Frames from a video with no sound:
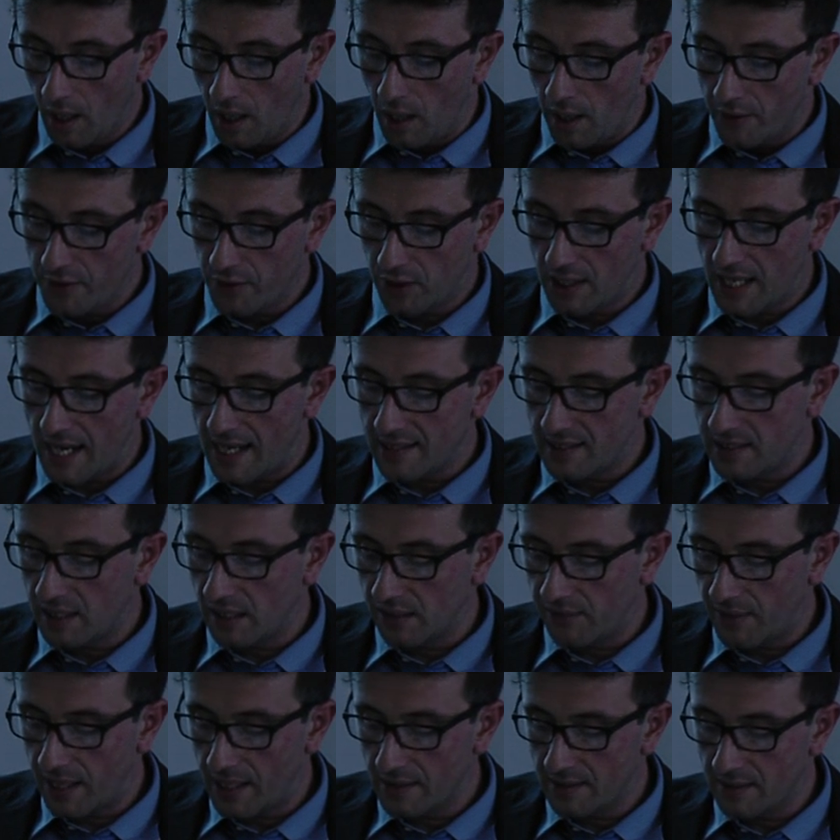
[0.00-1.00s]
Iocaste
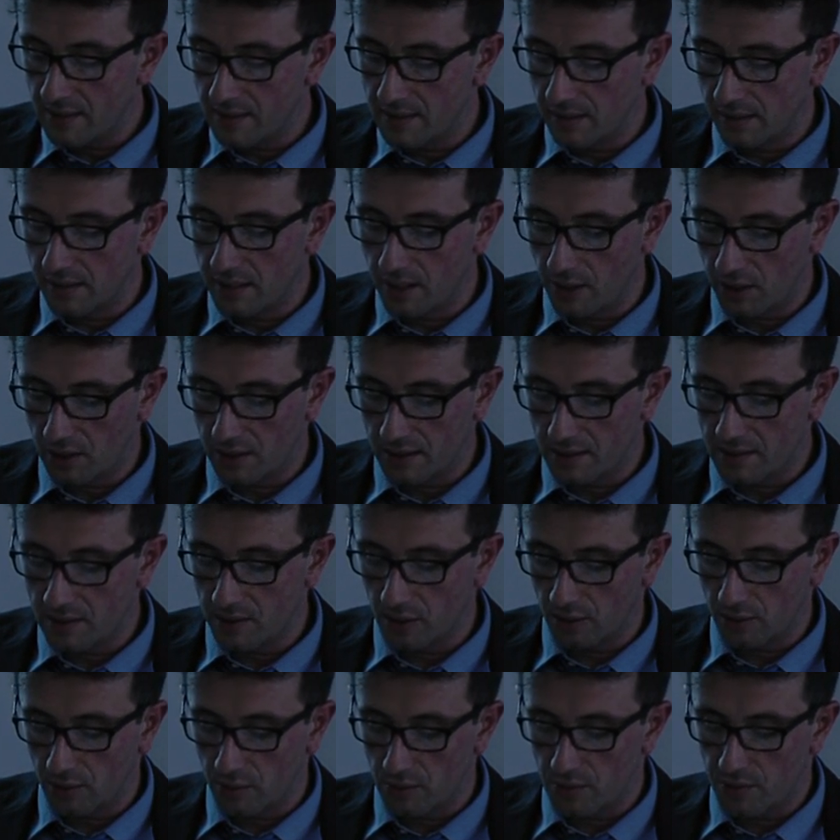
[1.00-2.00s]
advises Eteocles
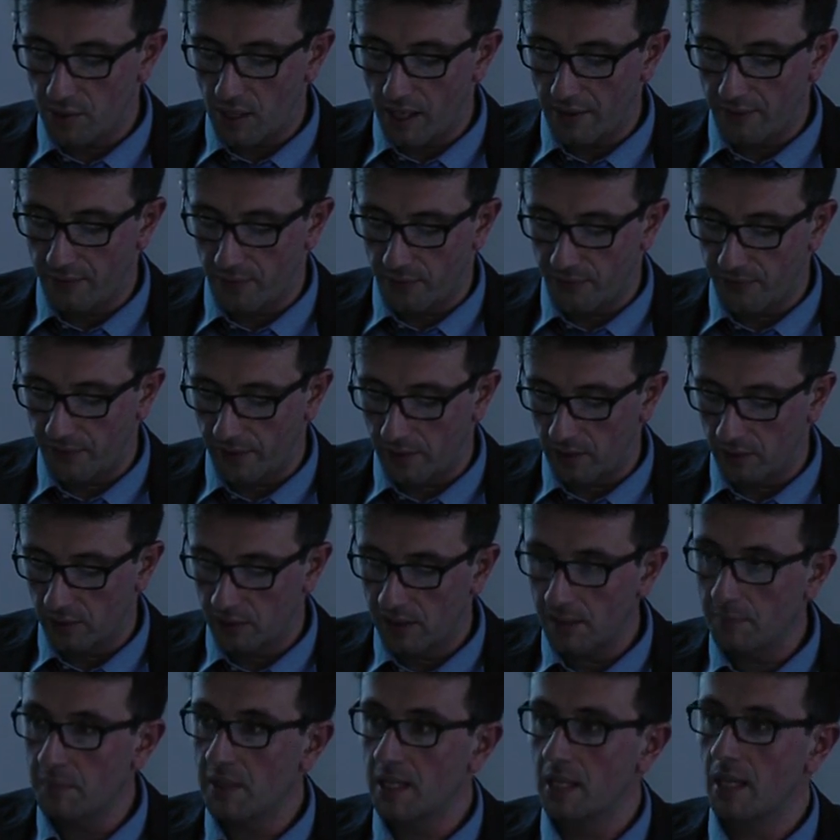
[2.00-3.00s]
not to strive for
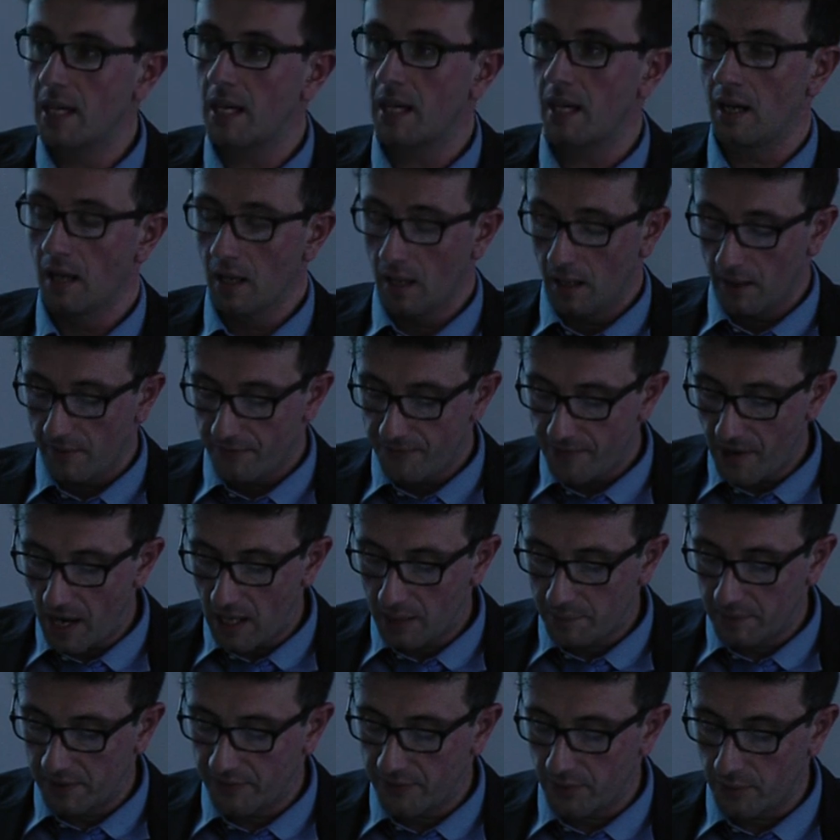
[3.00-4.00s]
philotimia.
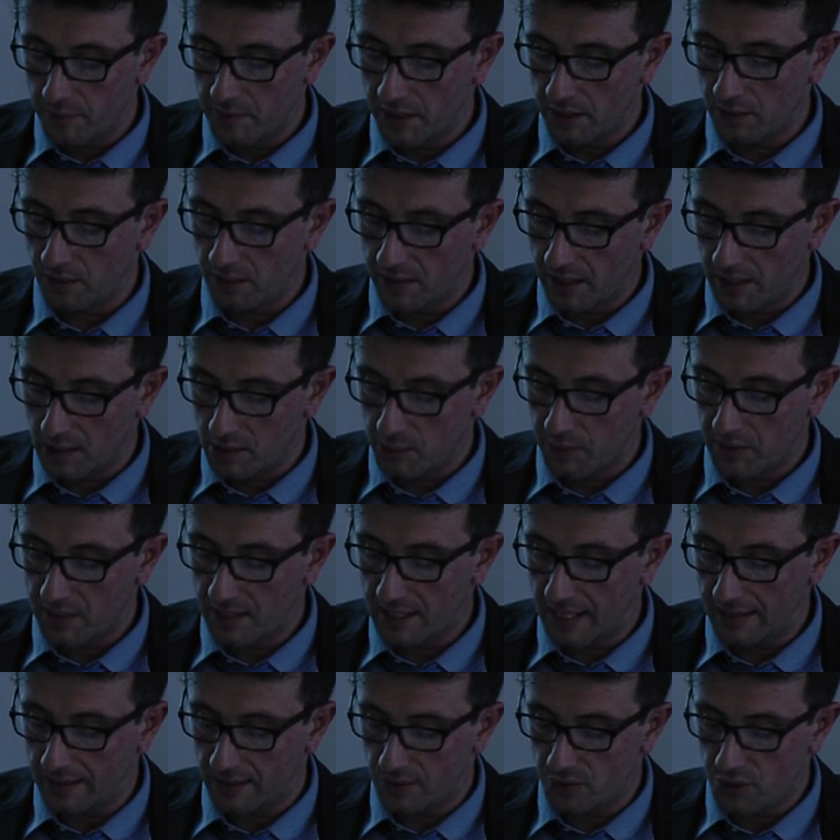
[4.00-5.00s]
Fragment from Eno deals with
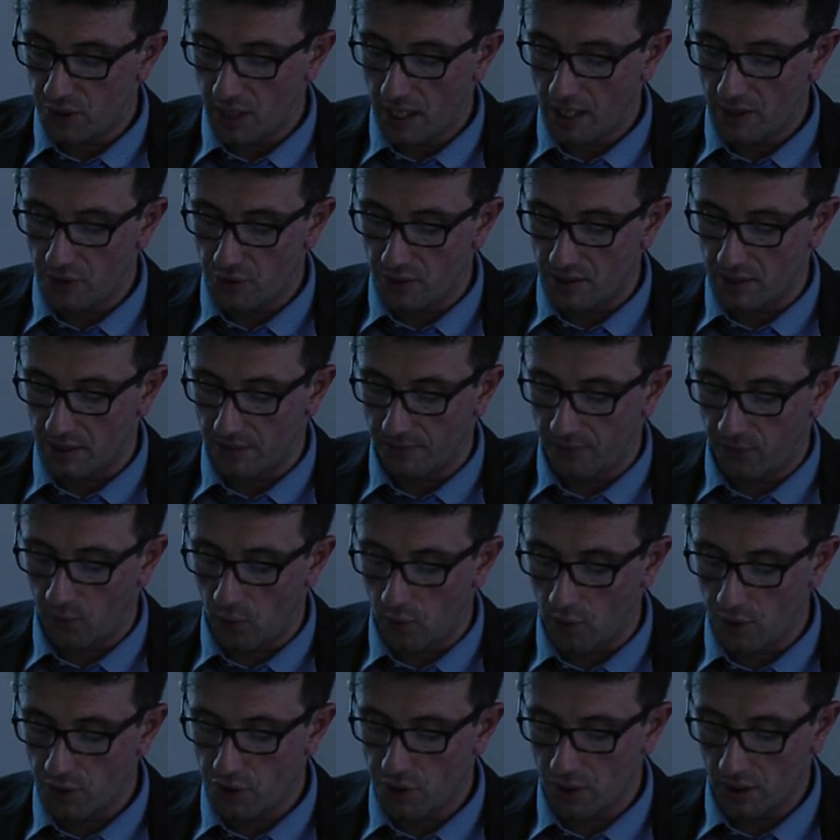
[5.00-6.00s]
sudden changes in
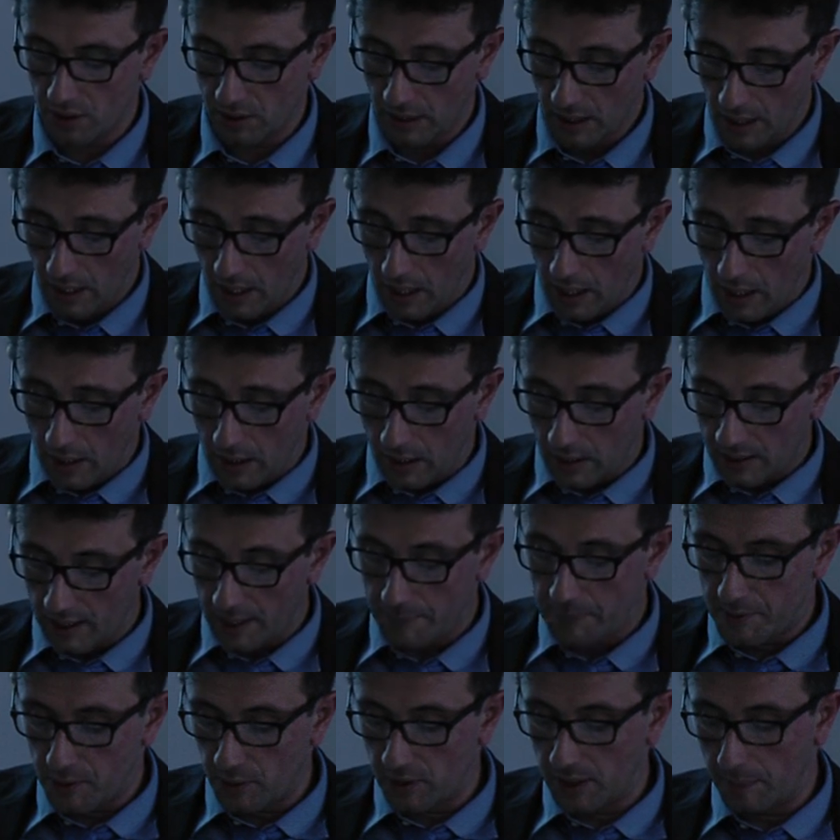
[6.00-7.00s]
fortune.
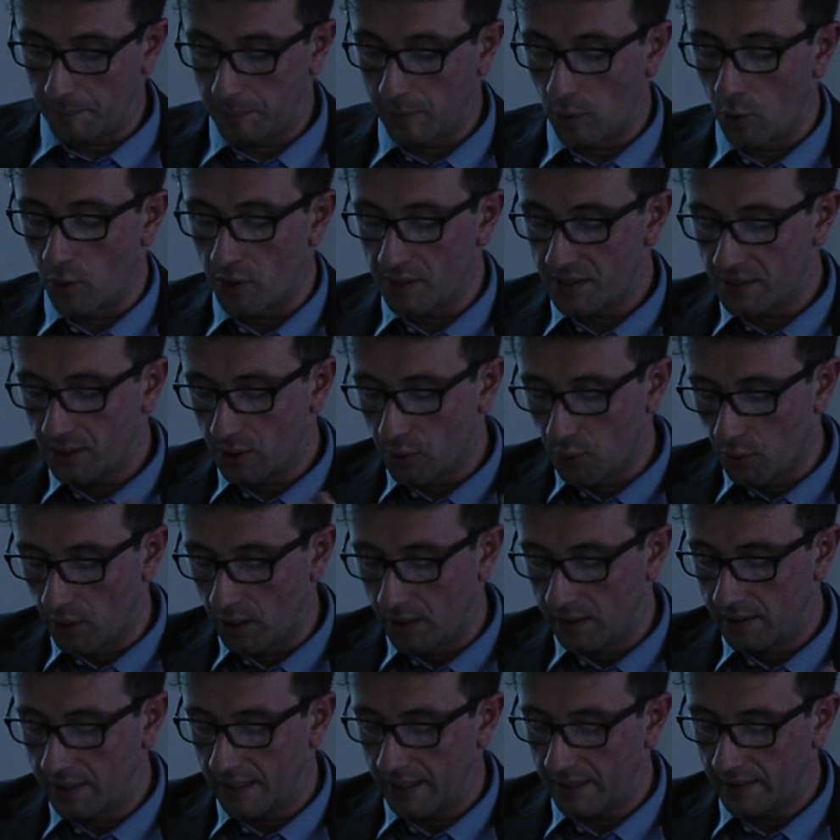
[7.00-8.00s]
Calypso deplores
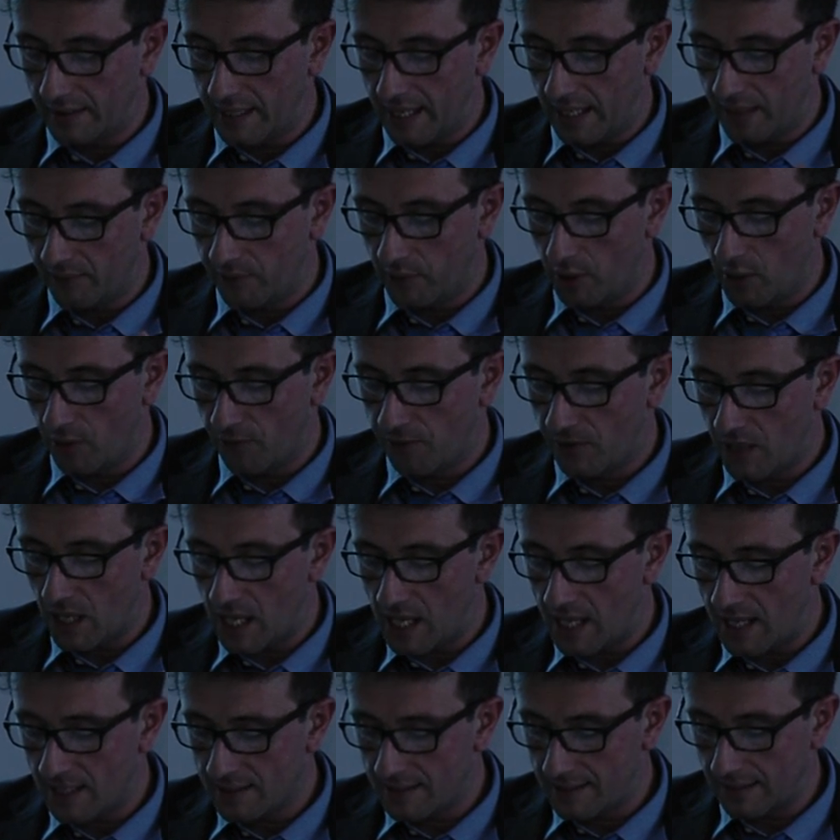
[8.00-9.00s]
cruelty and envy of
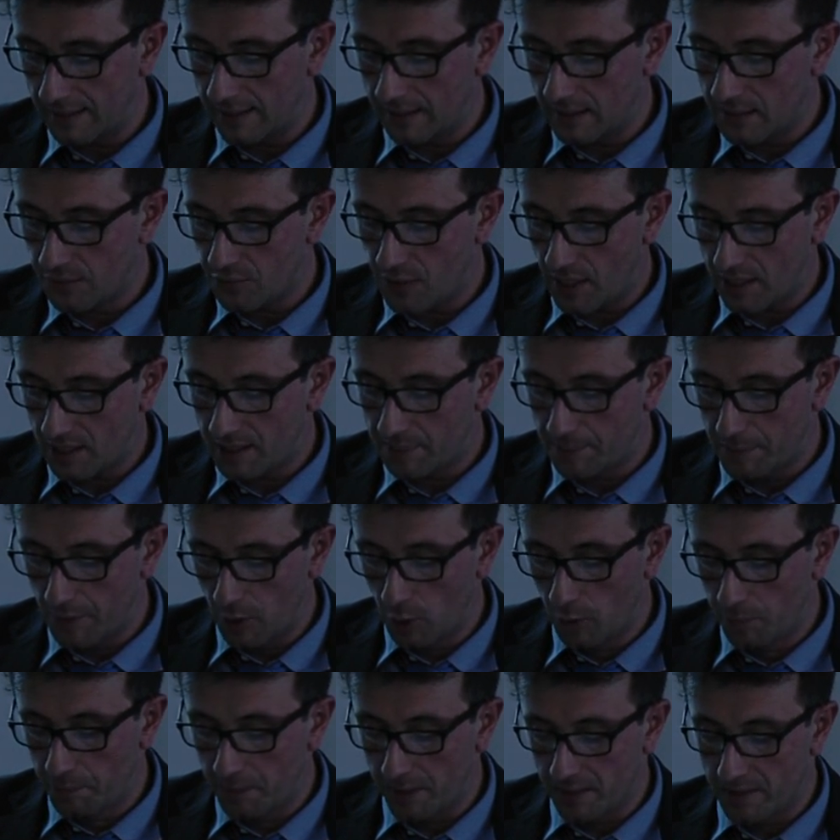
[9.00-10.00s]
gods and instructs
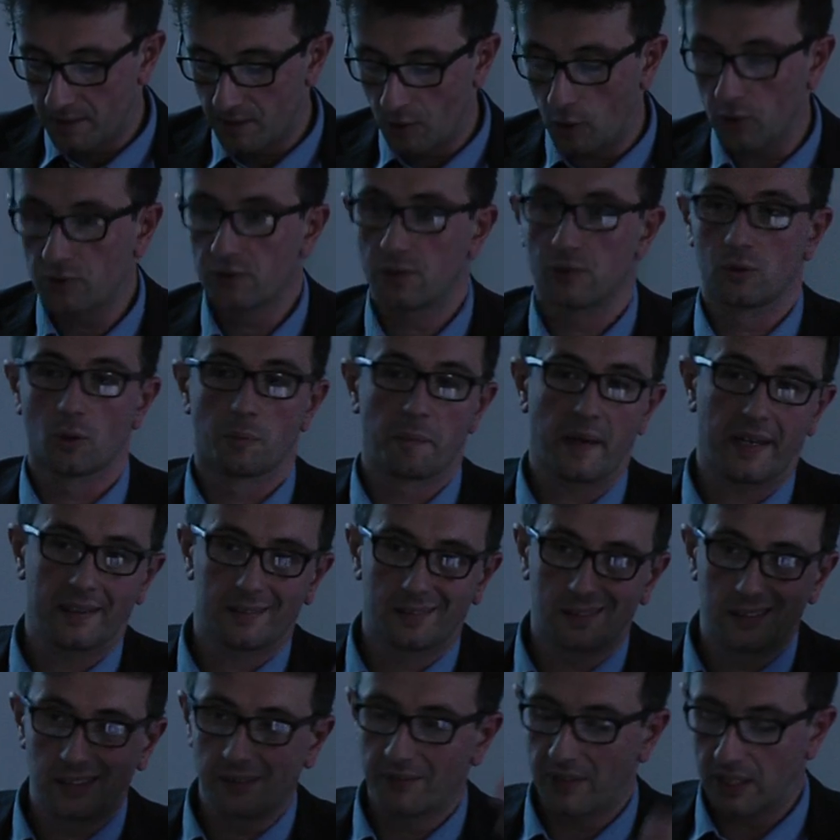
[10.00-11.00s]
pupils not to
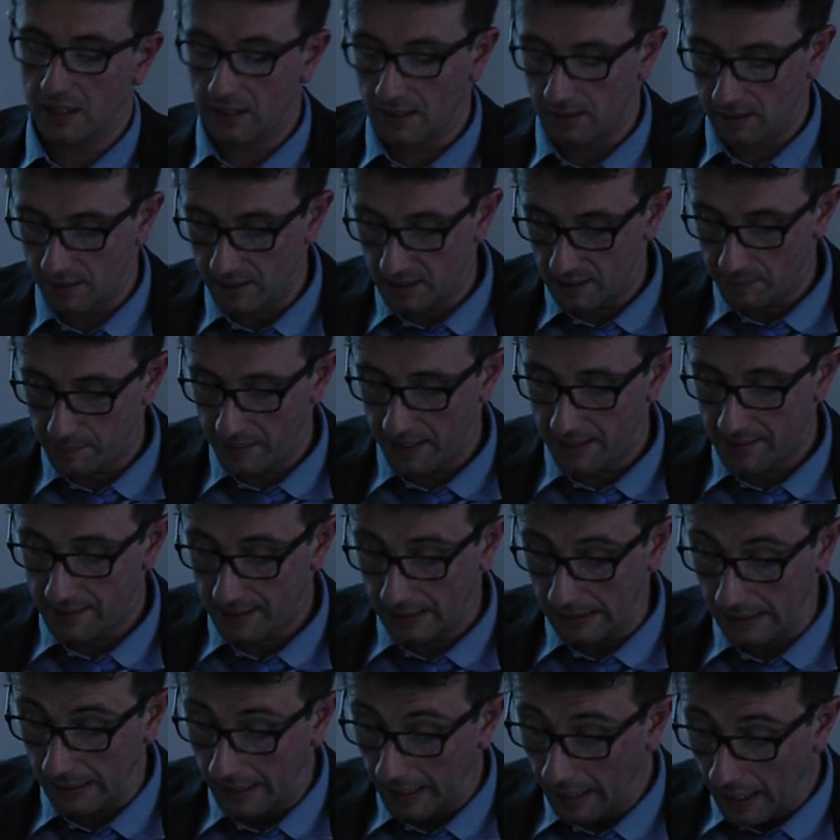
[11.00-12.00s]
bet divinities,
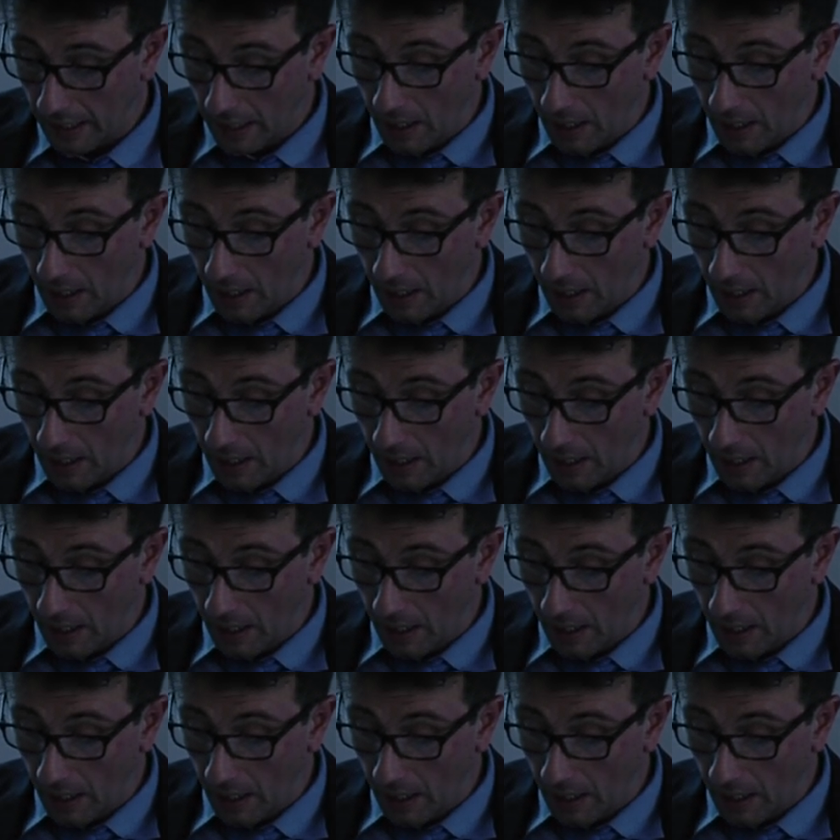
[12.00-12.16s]
basically.